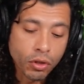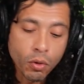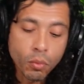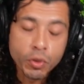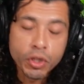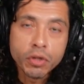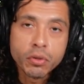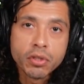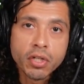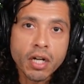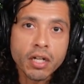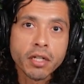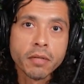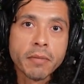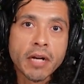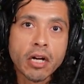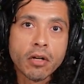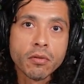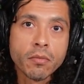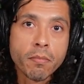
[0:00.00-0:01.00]
So when you
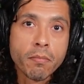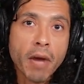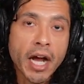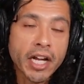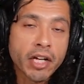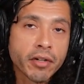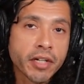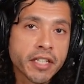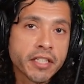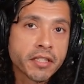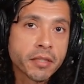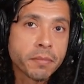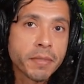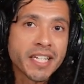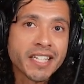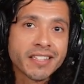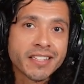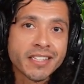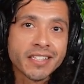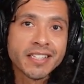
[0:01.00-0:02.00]
talk about
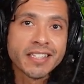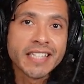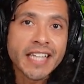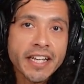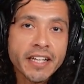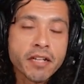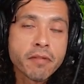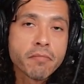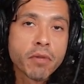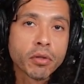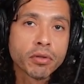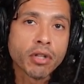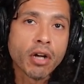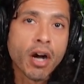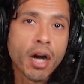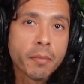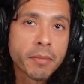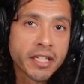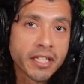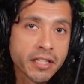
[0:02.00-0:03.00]
migraines being the second
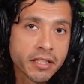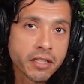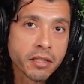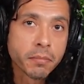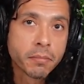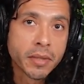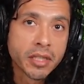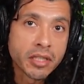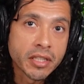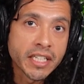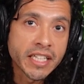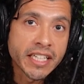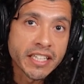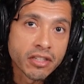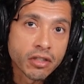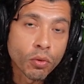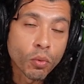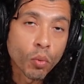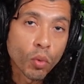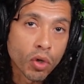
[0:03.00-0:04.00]
most common
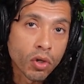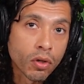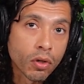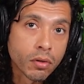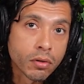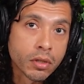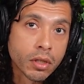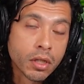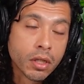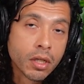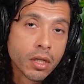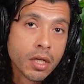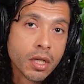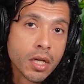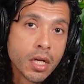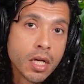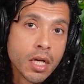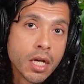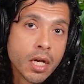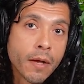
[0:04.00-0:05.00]
disability in the world,
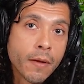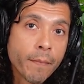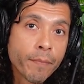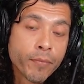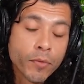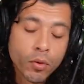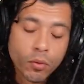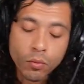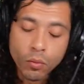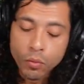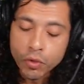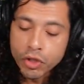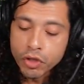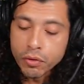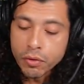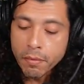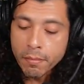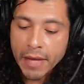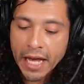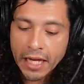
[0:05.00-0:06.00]

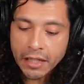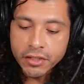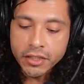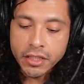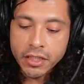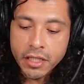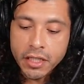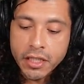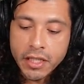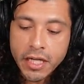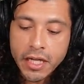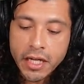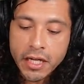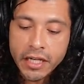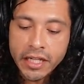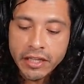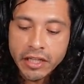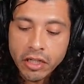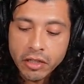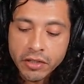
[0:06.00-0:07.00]
you imagine
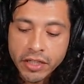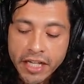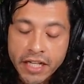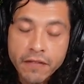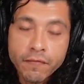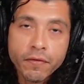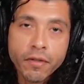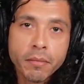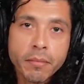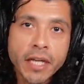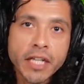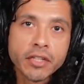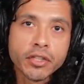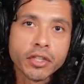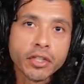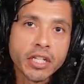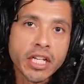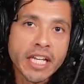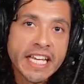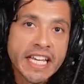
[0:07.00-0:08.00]
that there's
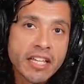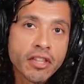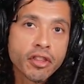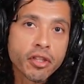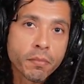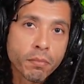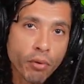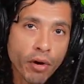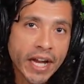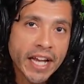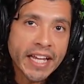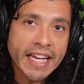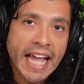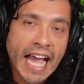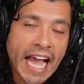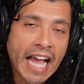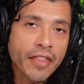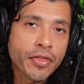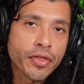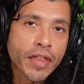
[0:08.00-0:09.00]
inflammation in the
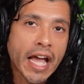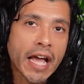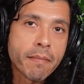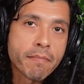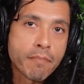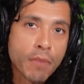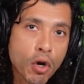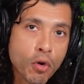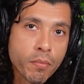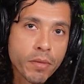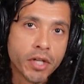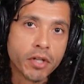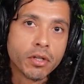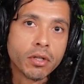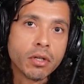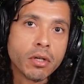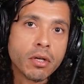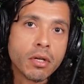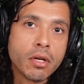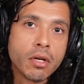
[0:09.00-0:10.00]
brain at that
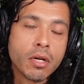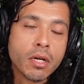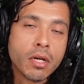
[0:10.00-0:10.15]
moment.